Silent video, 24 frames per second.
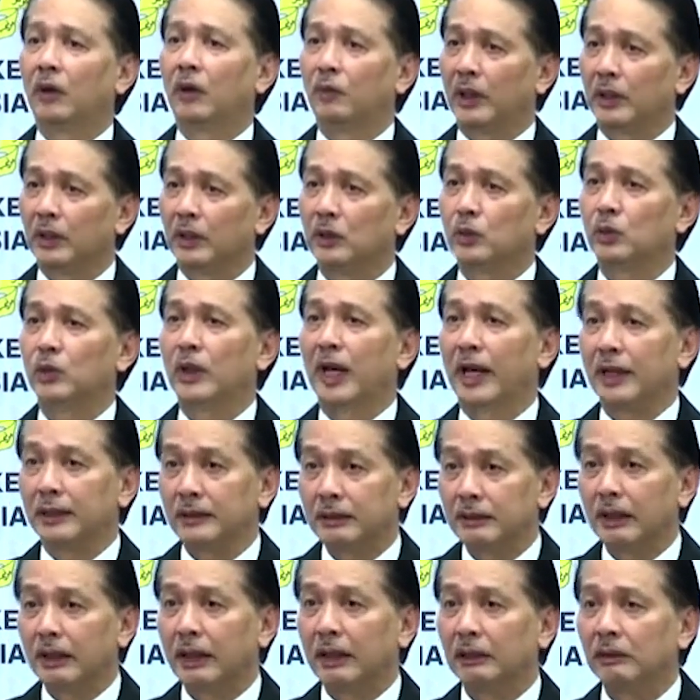whether
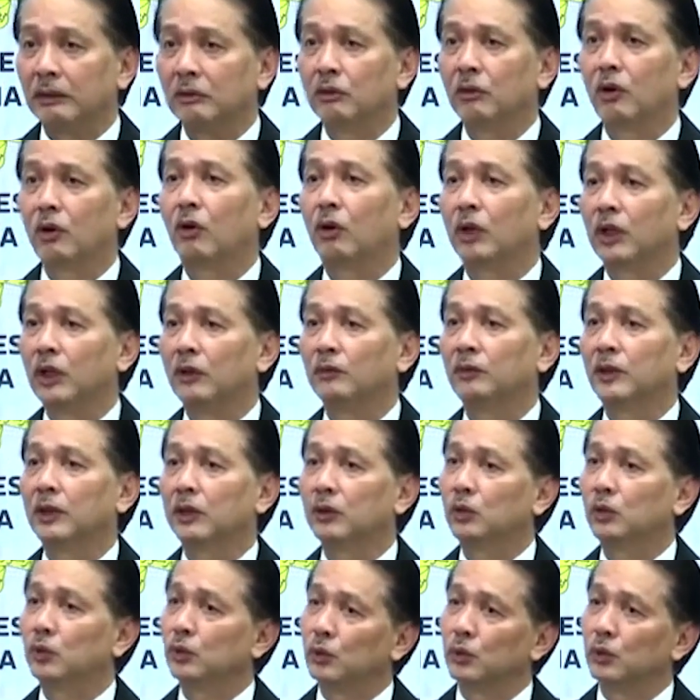to extend or
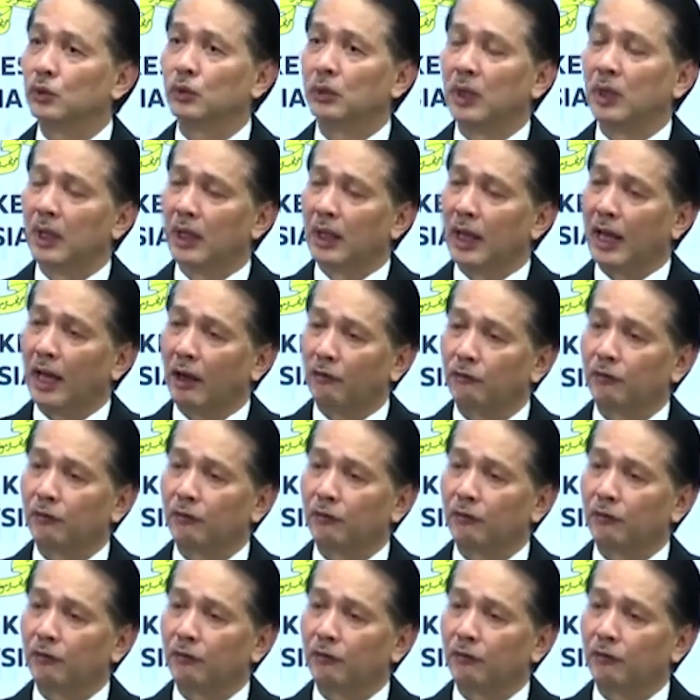even to